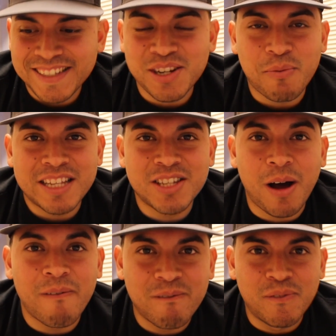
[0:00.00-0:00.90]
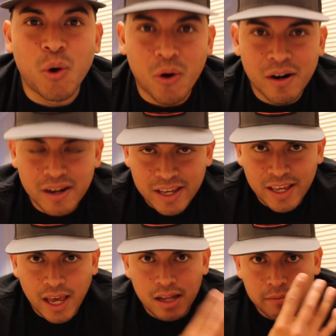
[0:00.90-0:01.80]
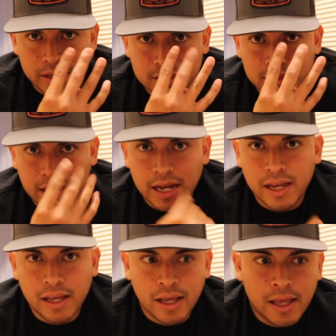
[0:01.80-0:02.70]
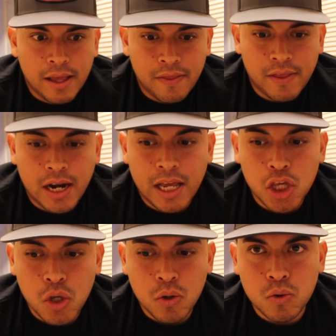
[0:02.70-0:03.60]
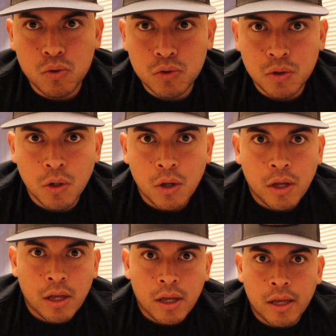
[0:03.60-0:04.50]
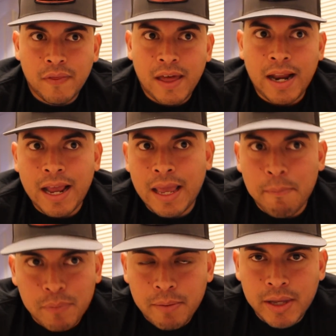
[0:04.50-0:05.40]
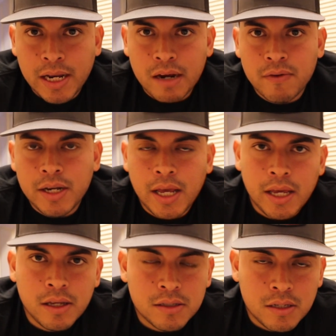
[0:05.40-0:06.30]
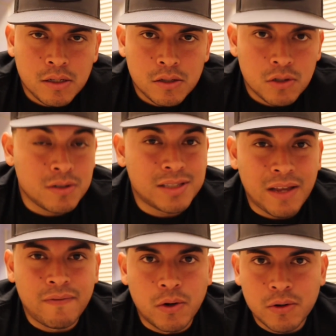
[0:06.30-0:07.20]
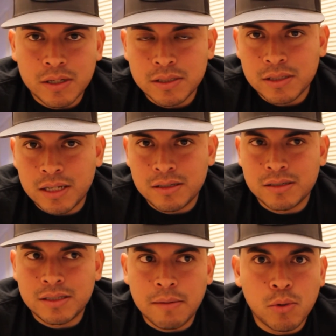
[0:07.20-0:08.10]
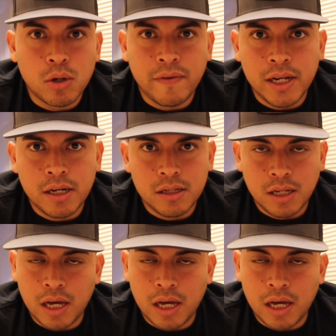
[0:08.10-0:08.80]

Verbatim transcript: These are my top four key elements that I that I use, that I implement every day to, to stay focused and to stay motivated in